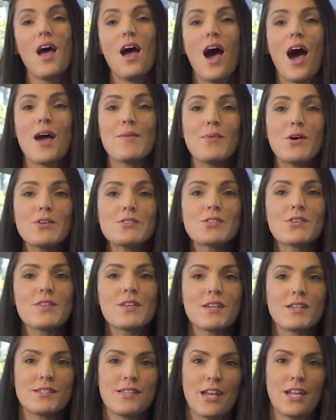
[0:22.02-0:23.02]
I'm also the
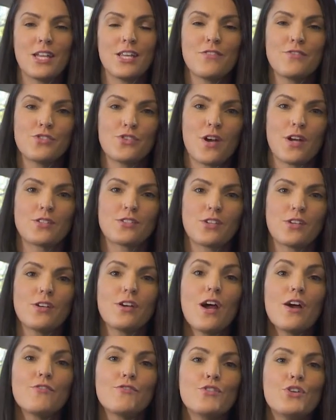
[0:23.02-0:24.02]
executive director
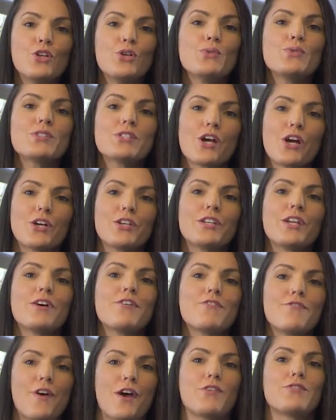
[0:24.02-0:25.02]
of New Sarnia
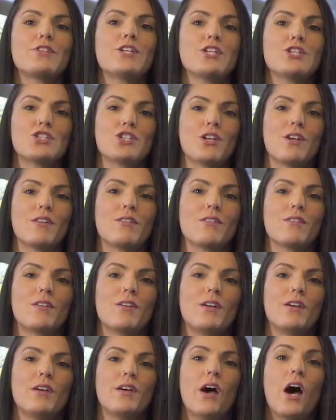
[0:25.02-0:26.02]
Foundation,
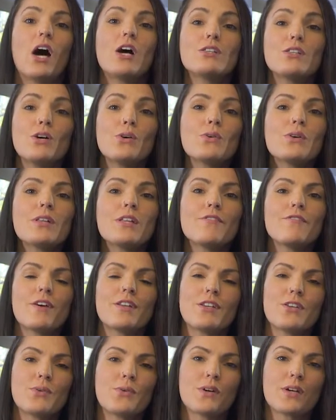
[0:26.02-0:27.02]
a locally
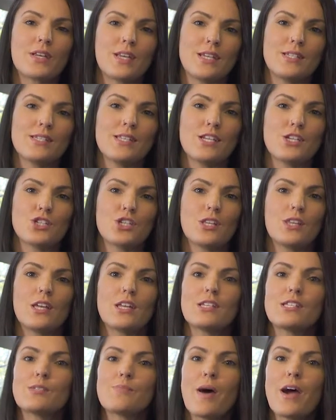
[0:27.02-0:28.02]
funded organization that
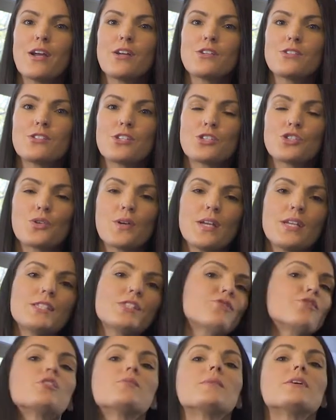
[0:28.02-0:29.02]
aspires to
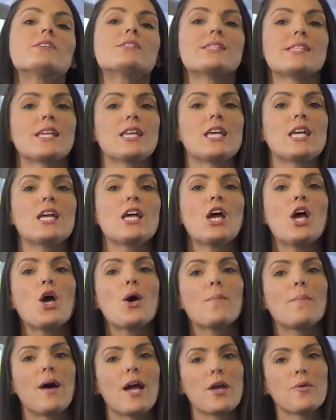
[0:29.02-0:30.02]
transform our city
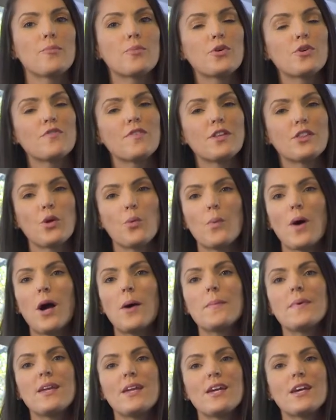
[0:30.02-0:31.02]
by improving the
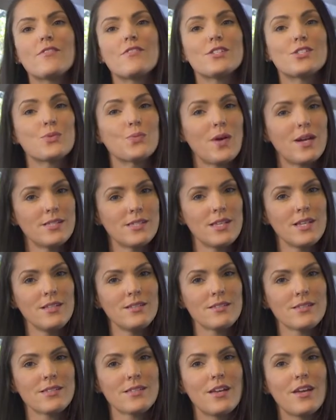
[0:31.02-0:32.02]
well-being of its
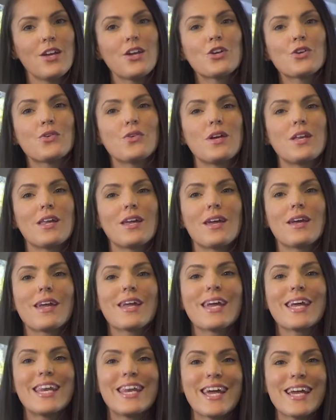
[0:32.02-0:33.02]
residents, creating a
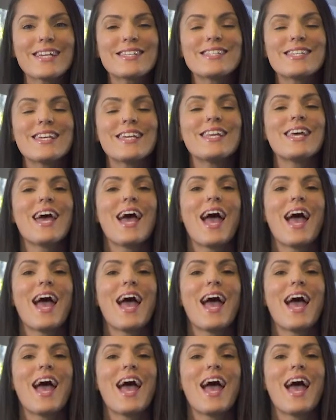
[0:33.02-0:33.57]
connected,